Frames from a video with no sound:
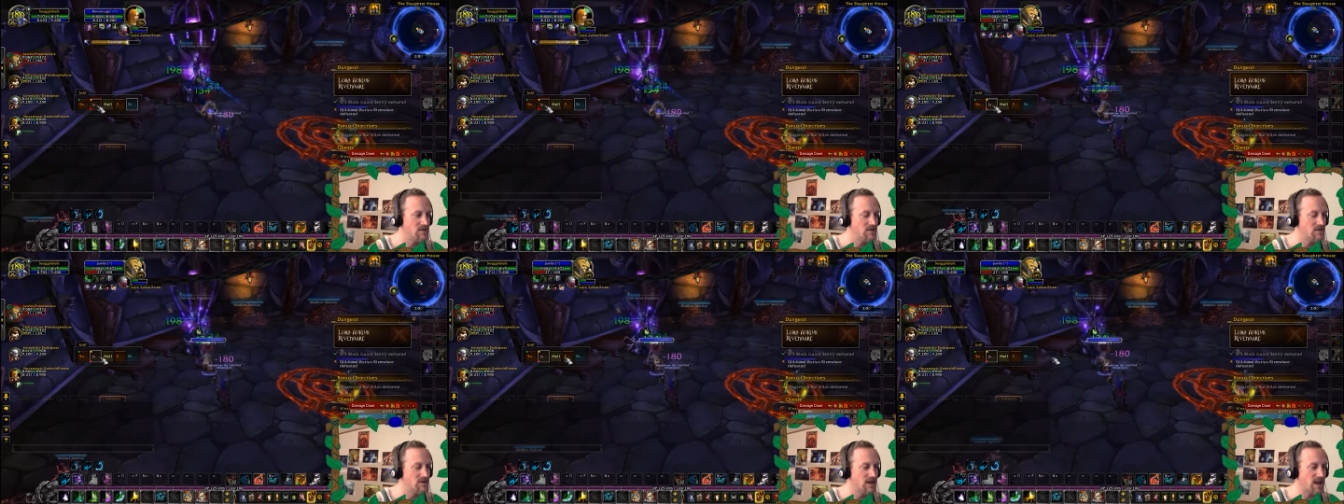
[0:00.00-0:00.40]

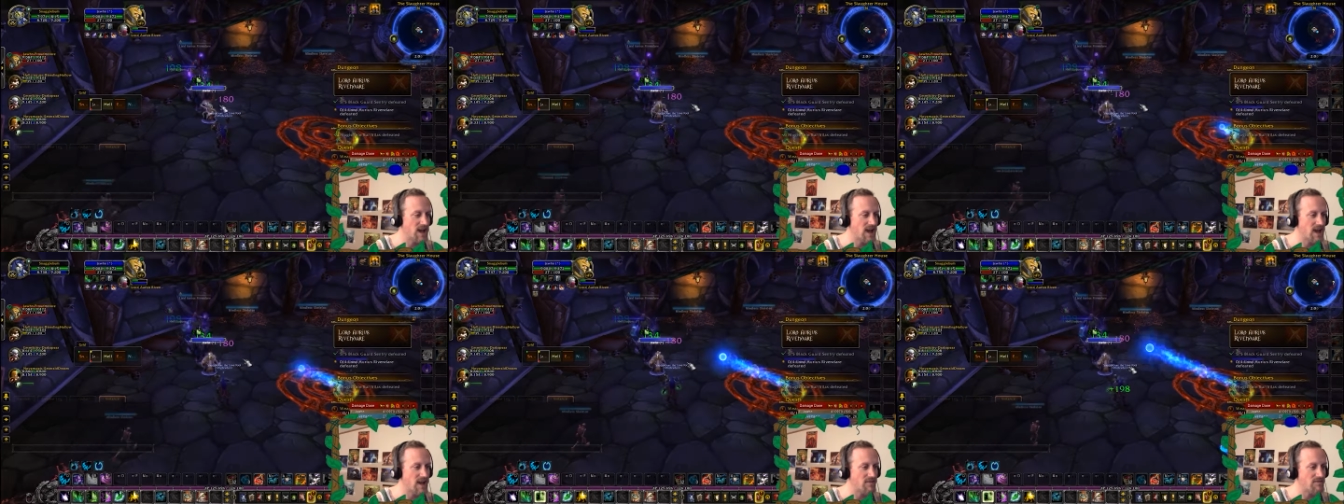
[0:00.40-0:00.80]
Gonna
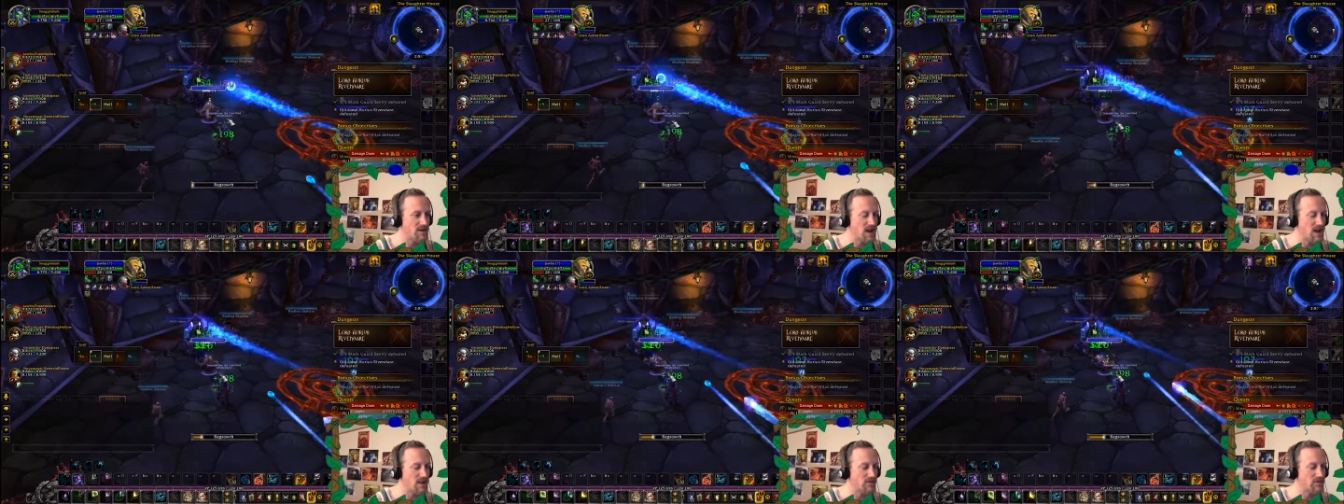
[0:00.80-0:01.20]
have
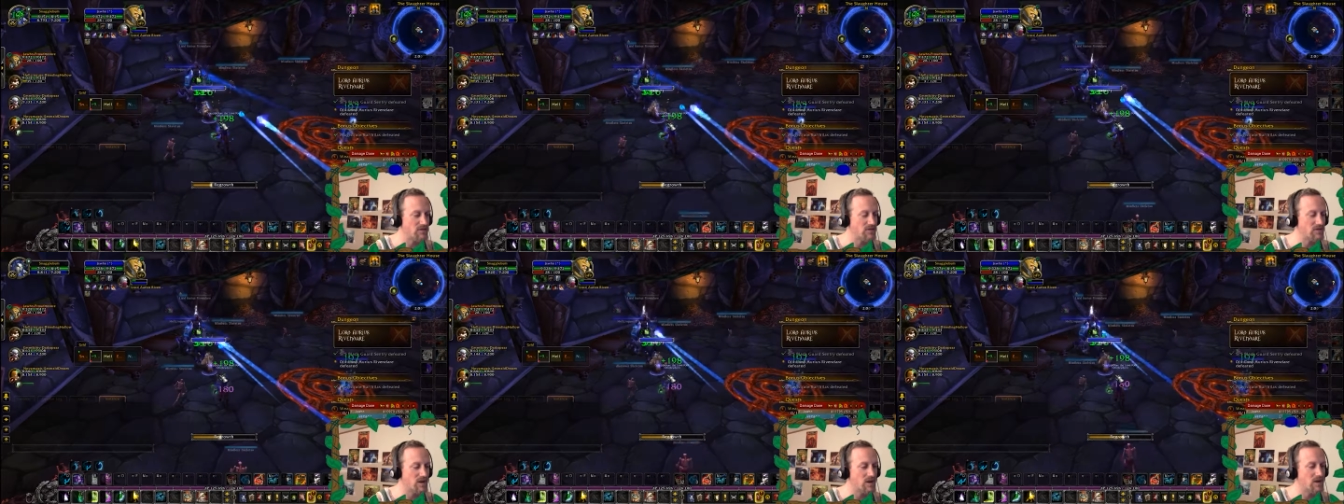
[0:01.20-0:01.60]
lots of
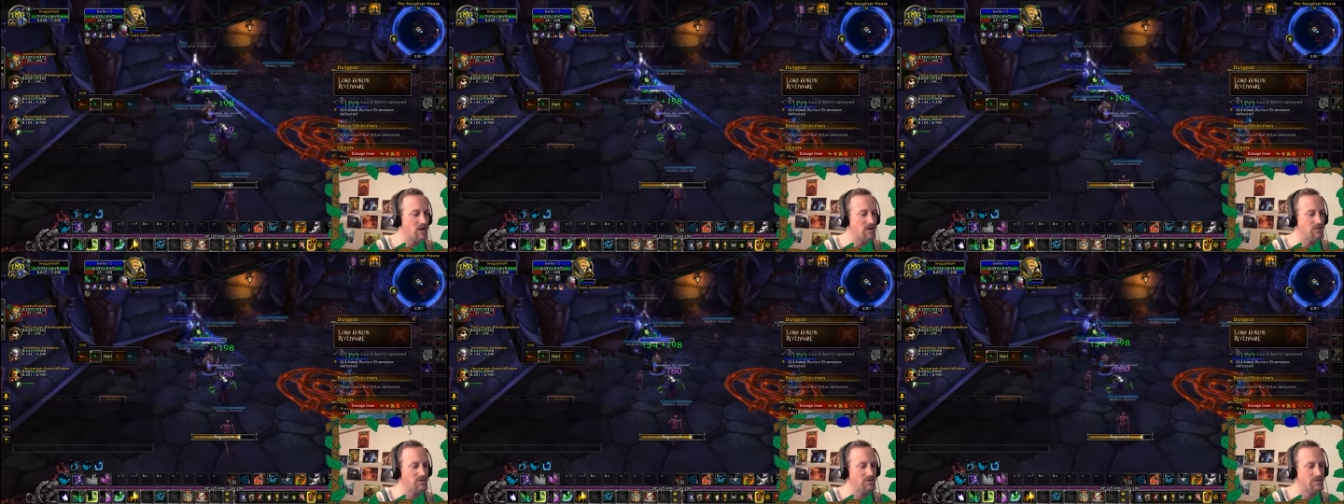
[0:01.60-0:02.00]

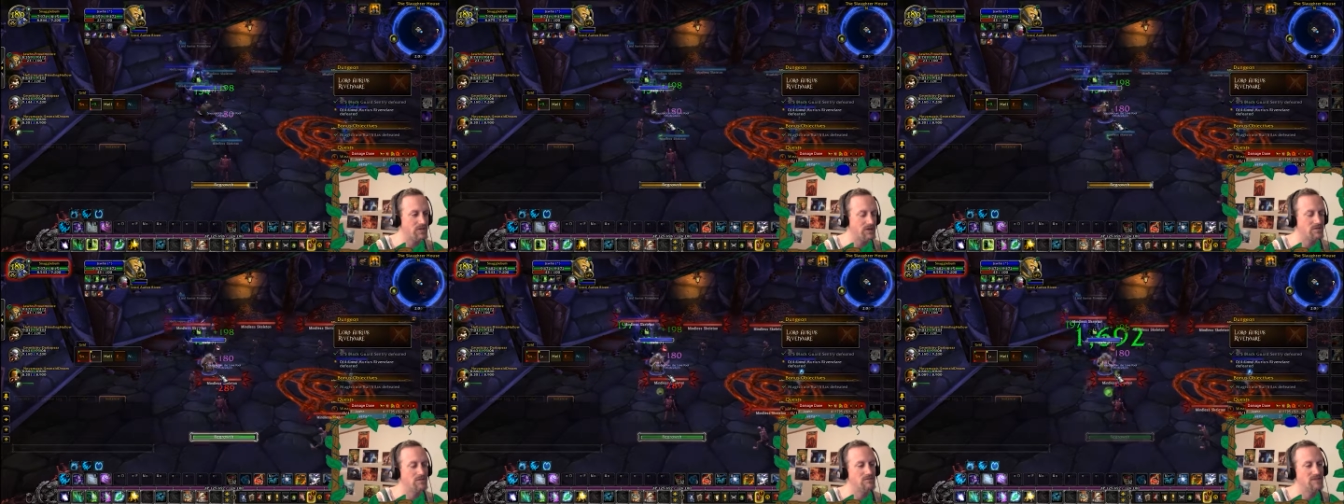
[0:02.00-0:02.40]
crumbs
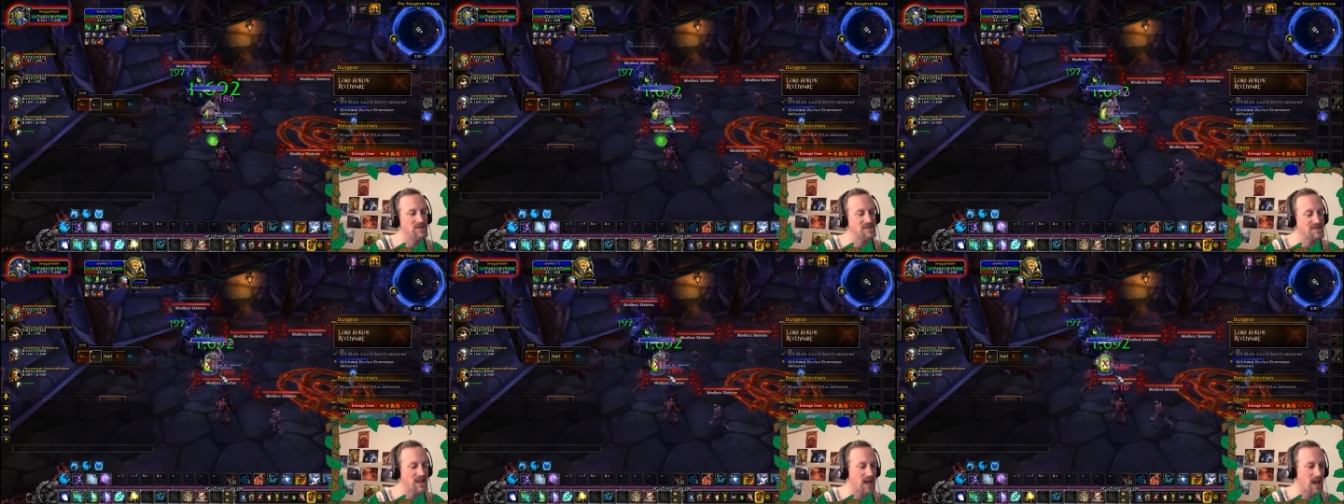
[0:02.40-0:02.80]
from my
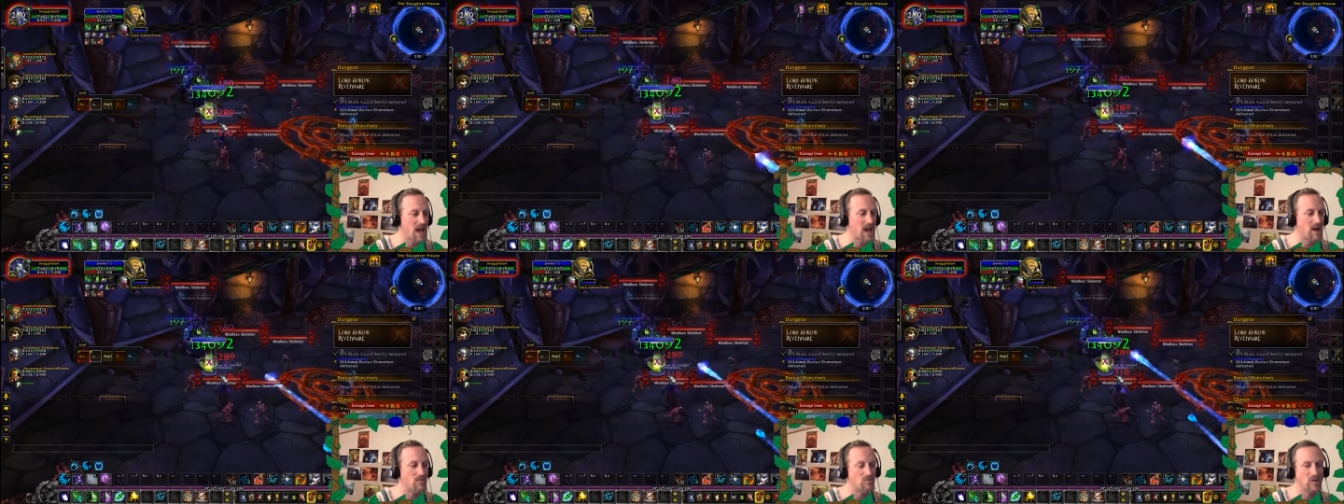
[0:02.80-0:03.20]

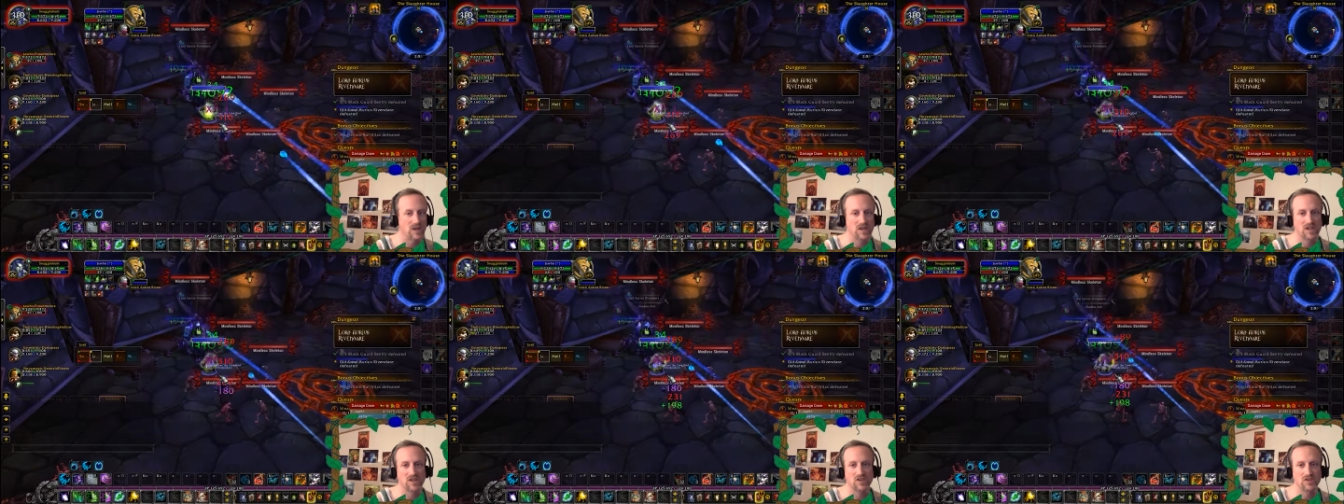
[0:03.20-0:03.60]

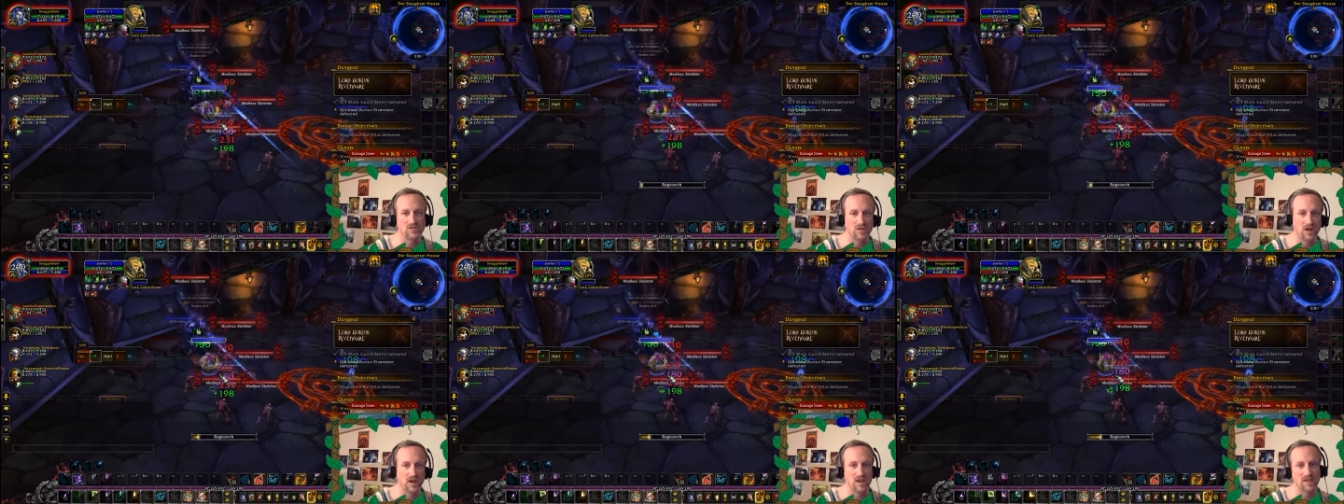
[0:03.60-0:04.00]
sandwich
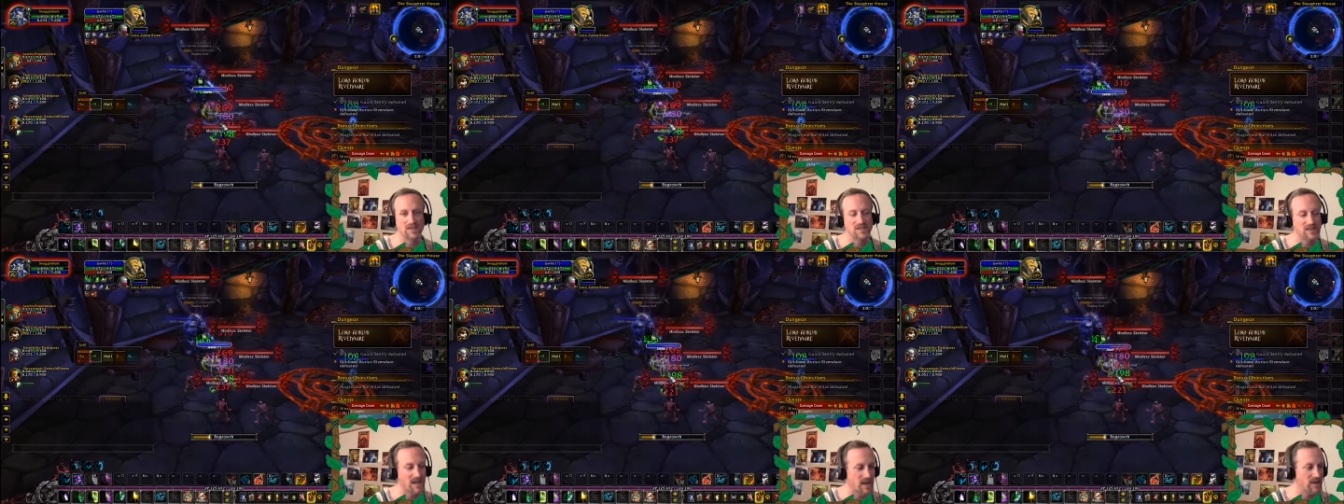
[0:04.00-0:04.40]

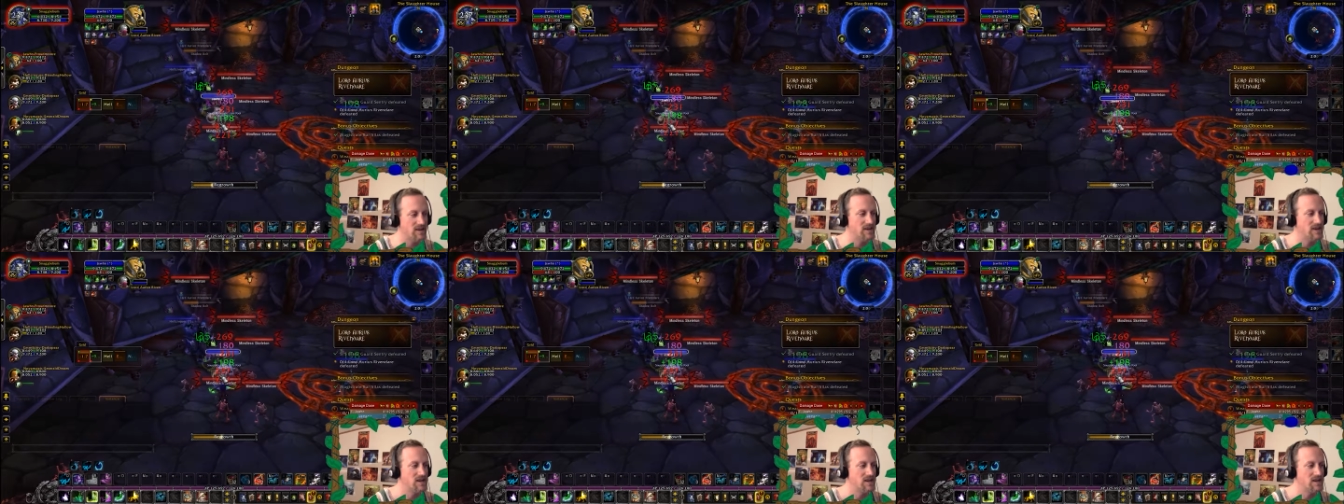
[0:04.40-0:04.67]
crust and